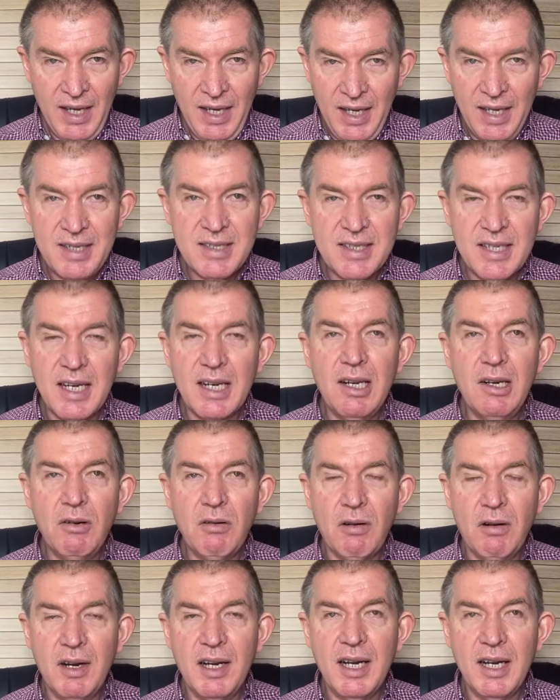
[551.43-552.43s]
in Second
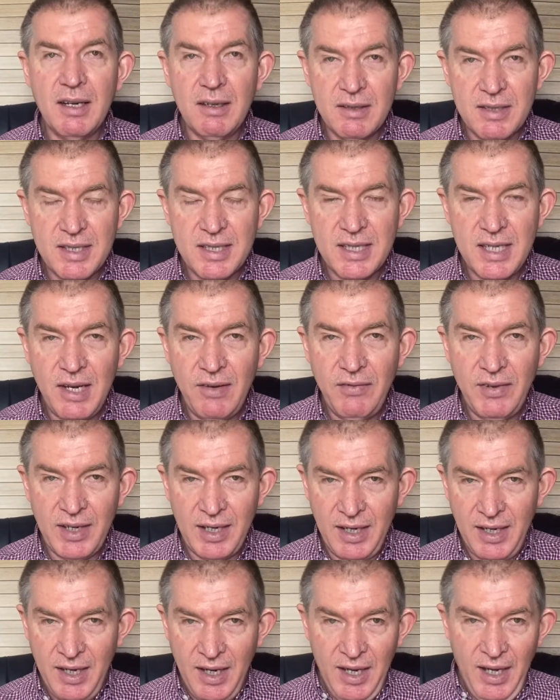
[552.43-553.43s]
Chronicles 7
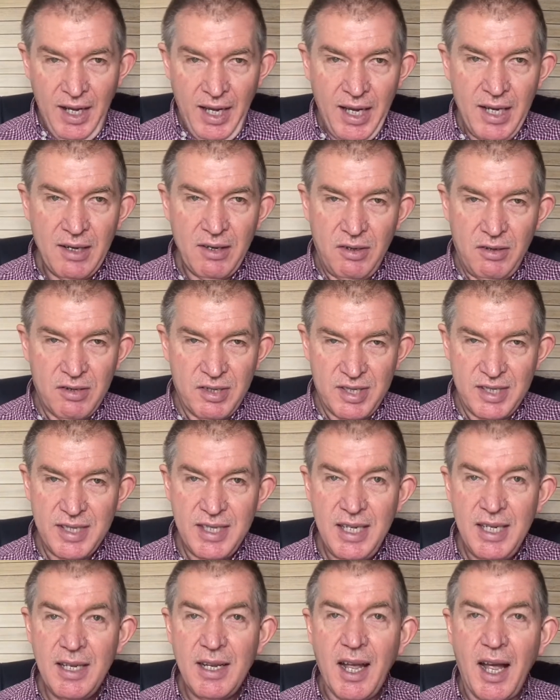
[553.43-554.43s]
and to
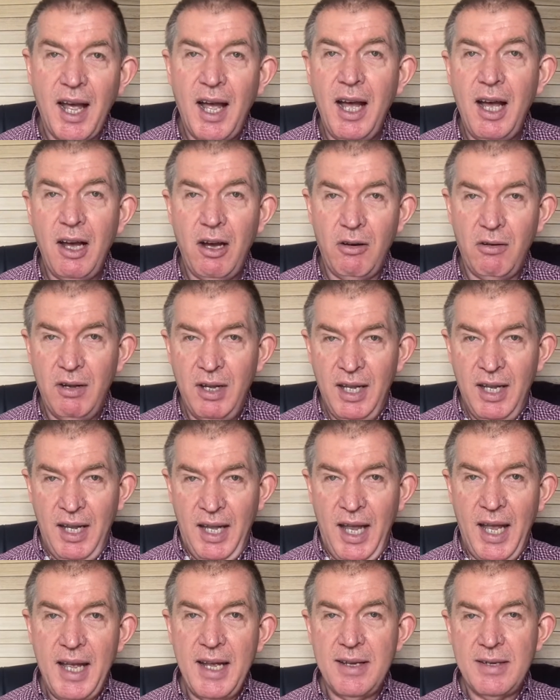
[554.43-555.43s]
see how
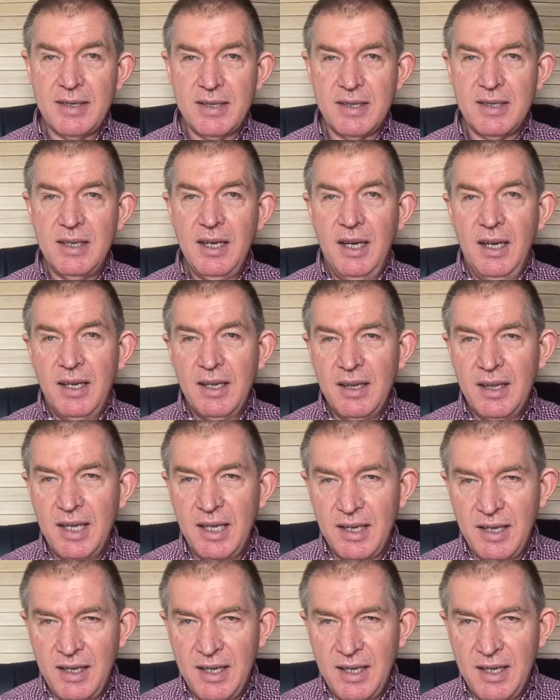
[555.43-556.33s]
as the,